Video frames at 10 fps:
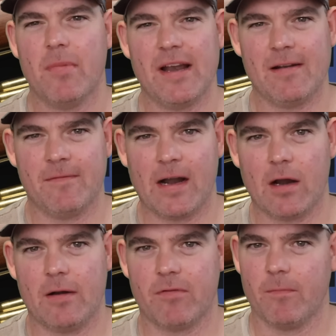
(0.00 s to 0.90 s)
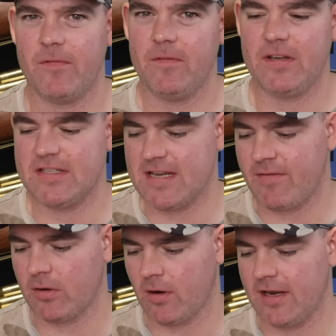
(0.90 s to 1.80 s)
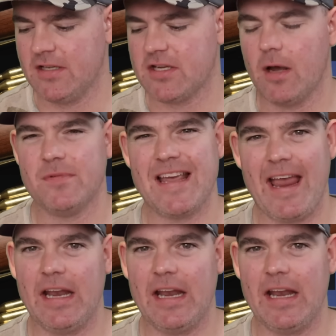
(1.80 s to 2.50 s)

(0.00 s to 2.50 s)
but it varied from 57 grains up to